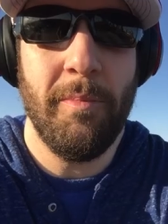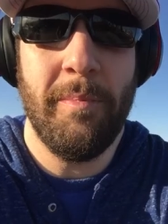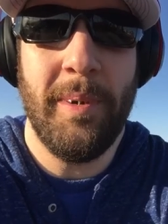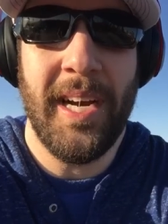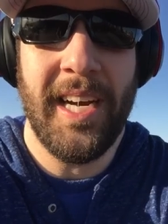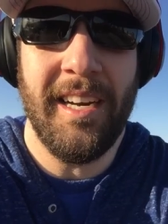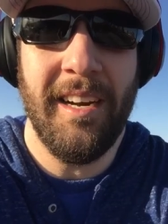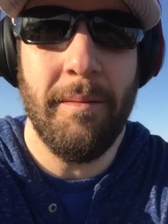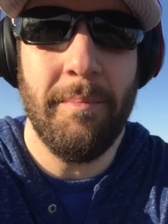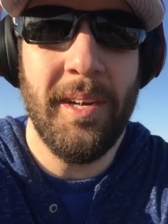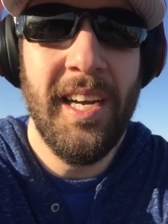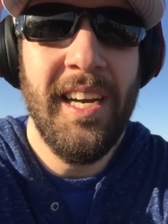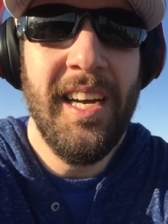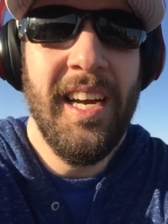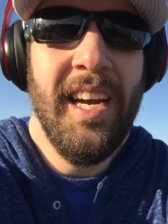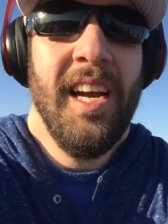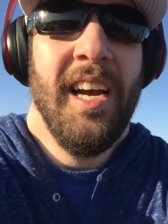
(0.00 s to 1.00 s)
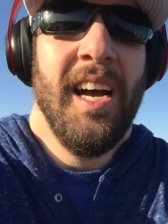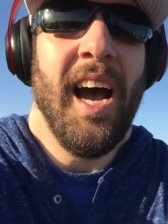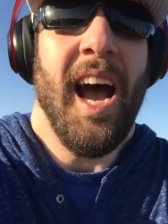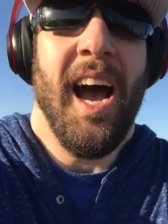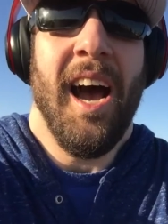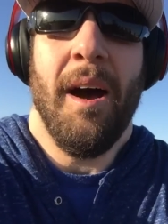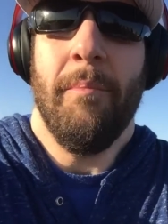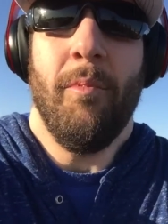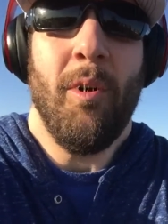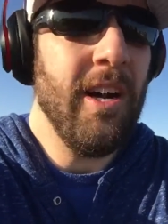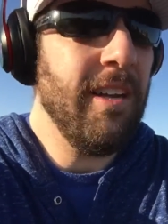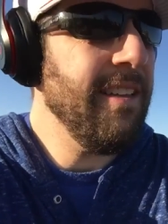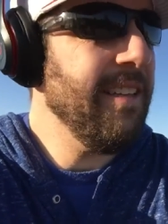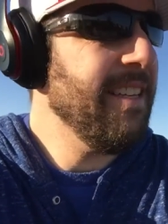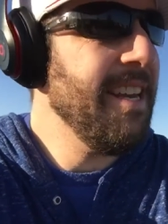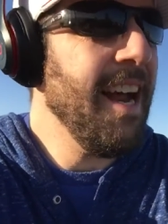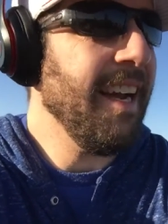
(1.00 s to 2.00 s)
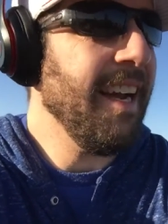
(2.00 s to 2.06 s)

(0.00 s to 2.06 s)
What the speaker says: open back up. While it's